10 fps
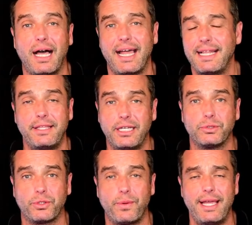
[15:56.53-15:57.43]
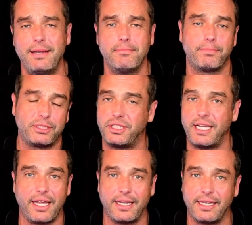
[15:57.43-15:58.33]
I didn't think it was a red, but you
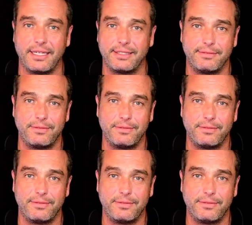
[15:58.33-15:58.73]
gotta,